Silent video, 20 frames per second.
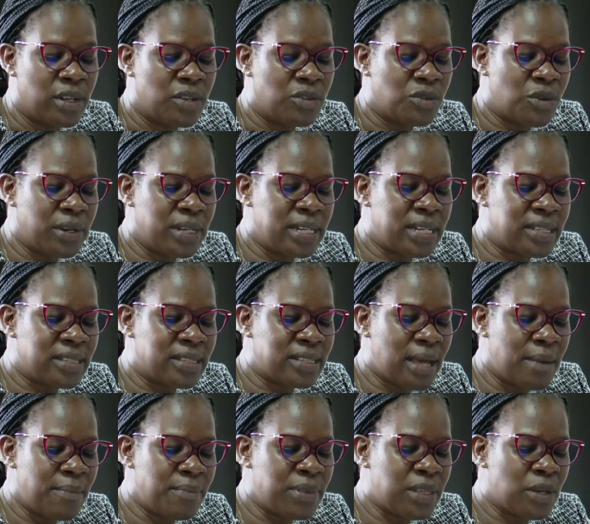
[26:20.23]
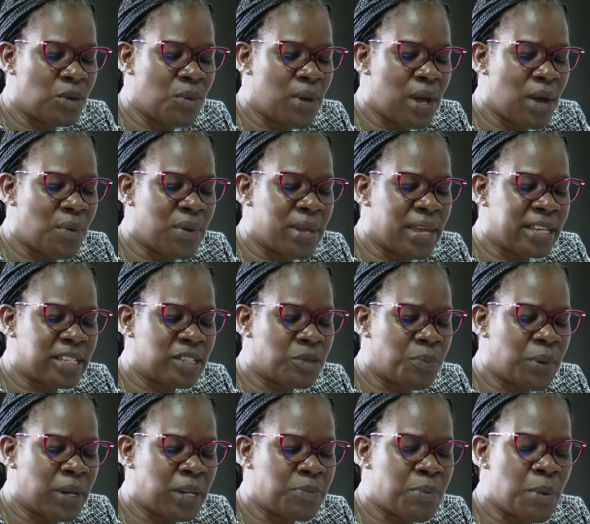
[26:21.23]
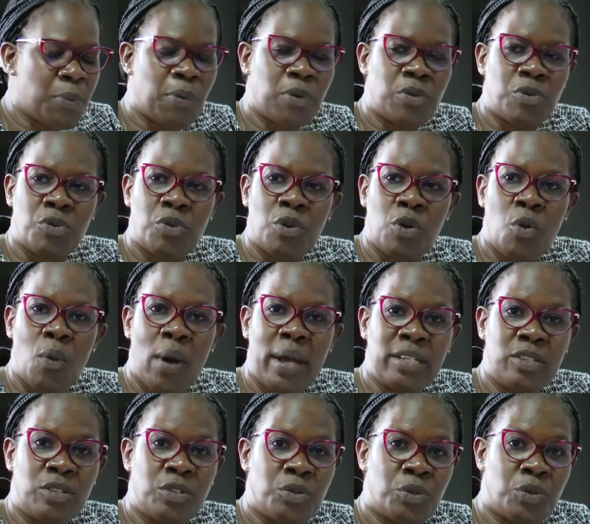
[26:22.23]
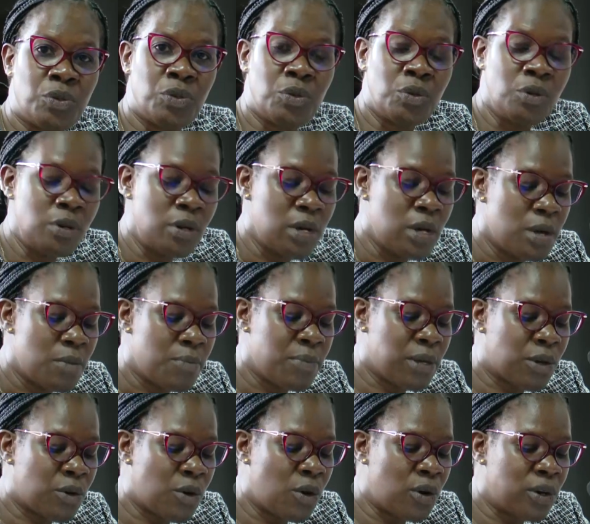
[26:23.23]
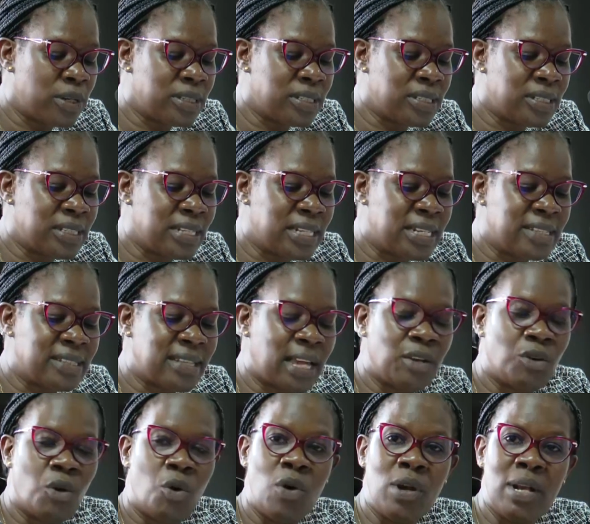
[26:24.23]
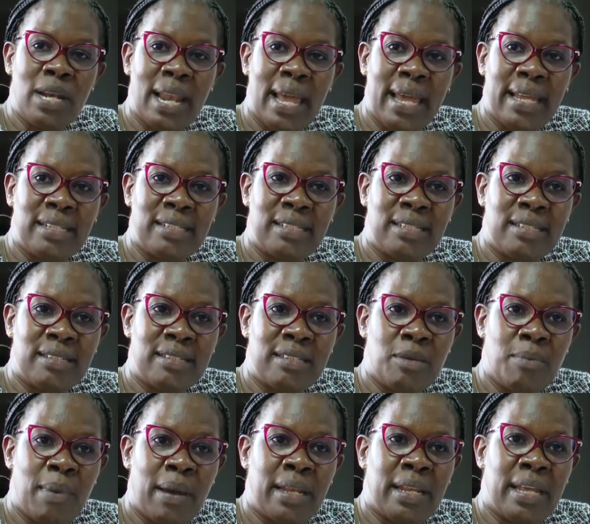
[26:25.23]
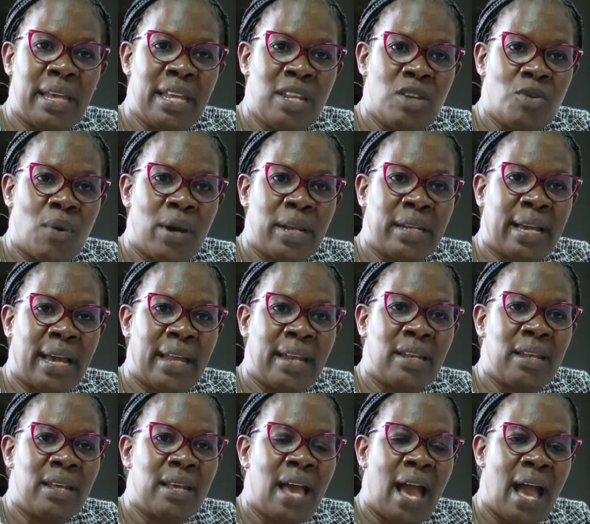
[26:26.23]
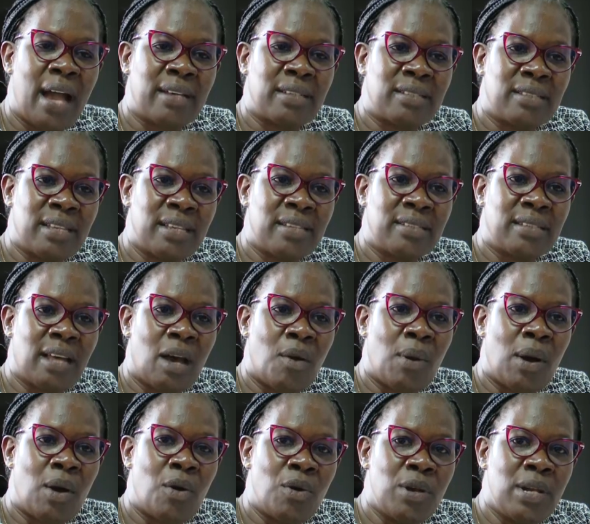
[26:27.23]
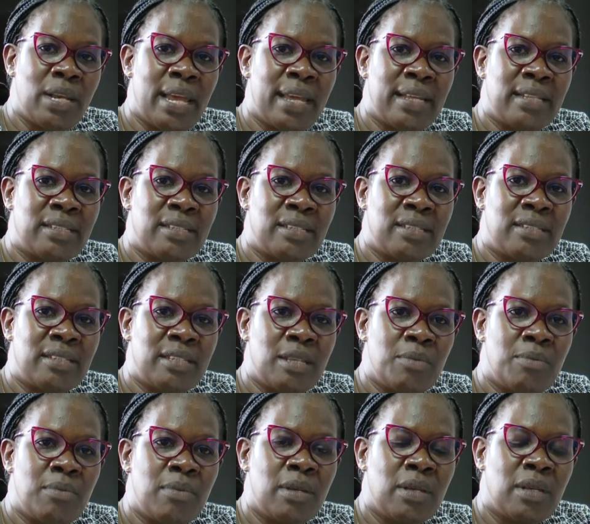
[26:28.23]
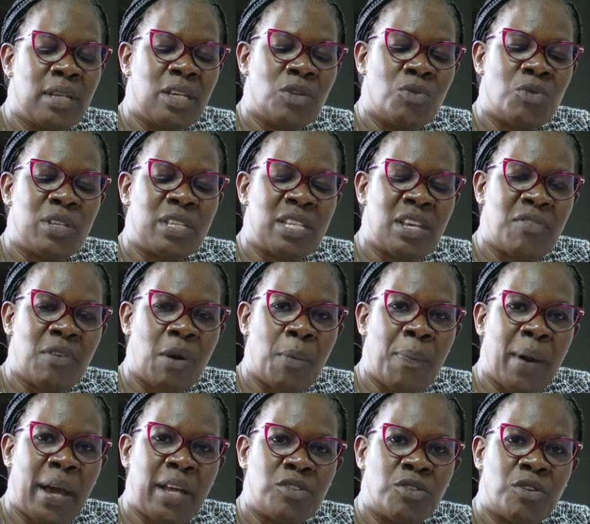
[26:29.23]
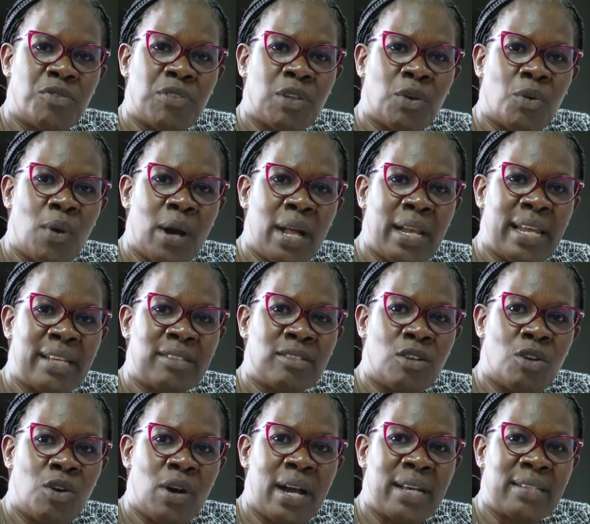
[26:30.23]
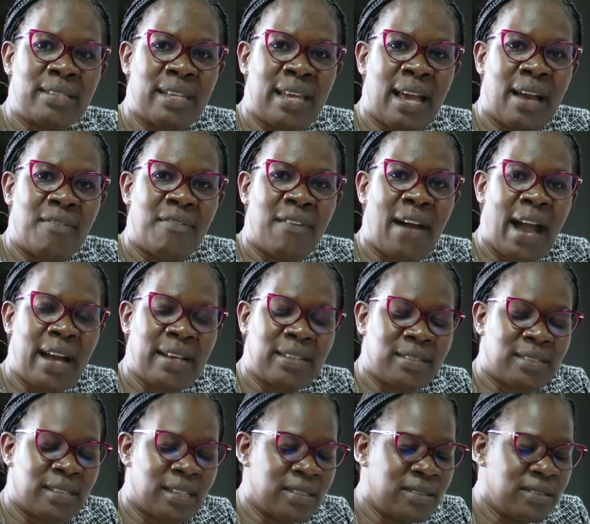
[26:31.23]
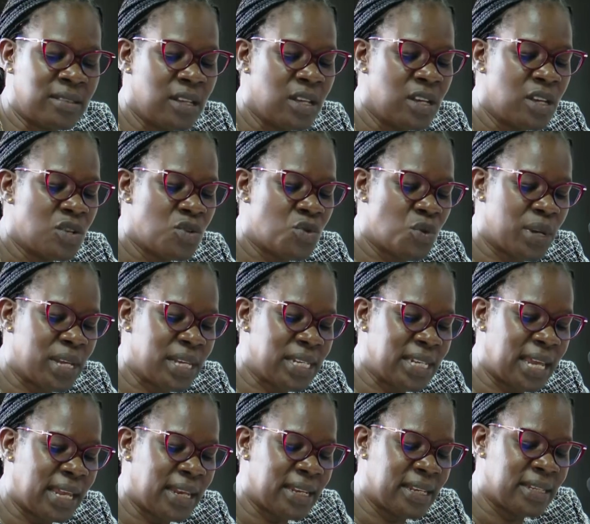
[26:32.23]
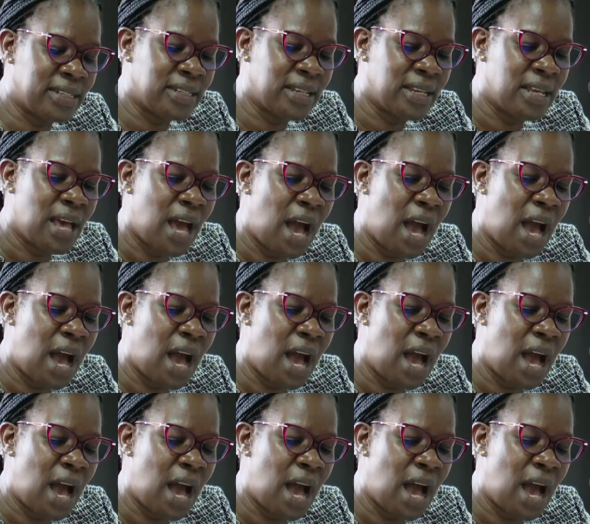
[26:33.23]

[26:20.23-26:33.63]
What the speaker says: So it is something where we expect people to know what to do, because it is an online system and anyone can access our online system in whichever part of the world as long as they have access to internet.